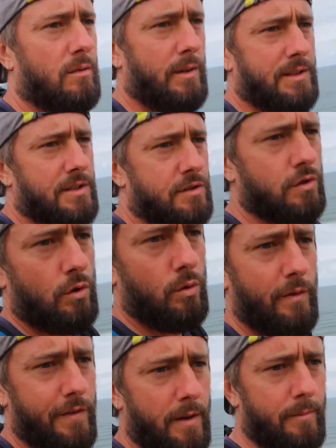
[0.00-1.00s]
Went to school
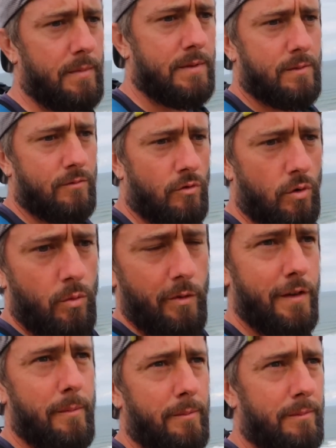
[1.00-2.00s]
with him, grew up
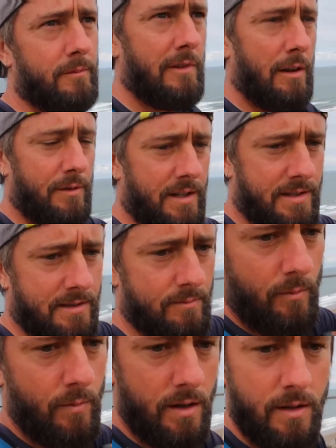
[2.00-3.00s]
with him around this,
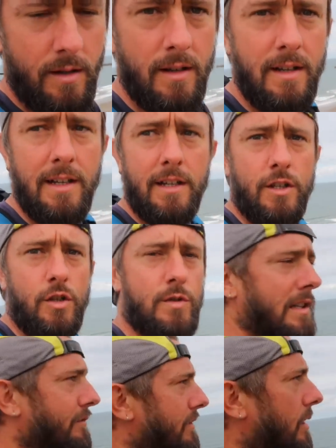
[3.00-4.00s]
when we used
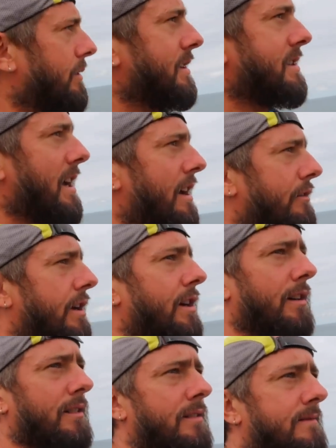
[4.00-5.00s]
to live around this area.
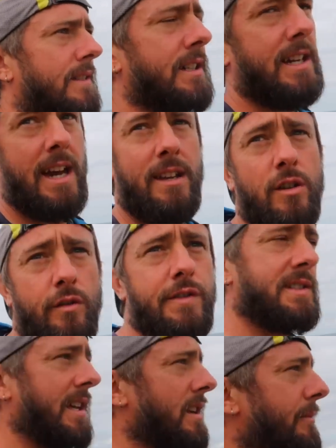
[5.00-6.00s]
Again, another
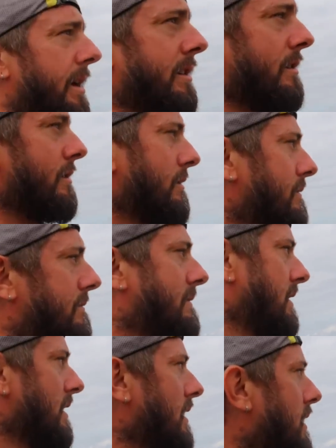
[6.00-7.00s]
sentimental
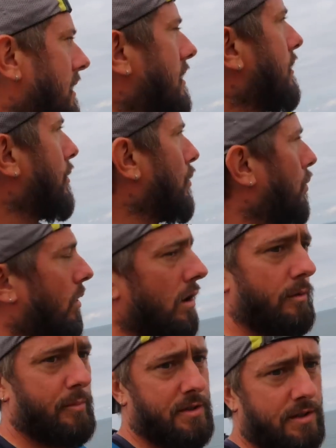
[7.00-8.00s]

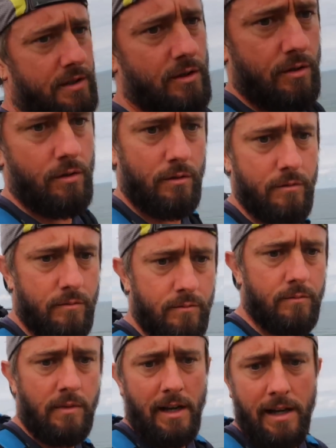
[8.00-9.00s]
wallop to the old
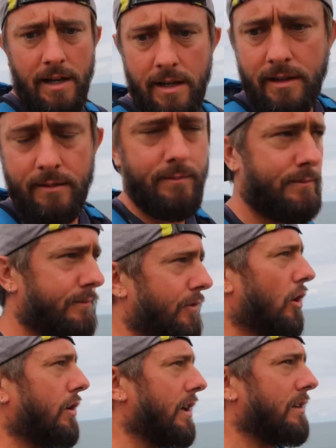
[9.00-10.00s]

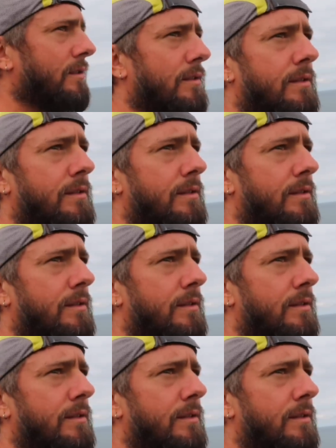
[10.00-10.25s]
noggin.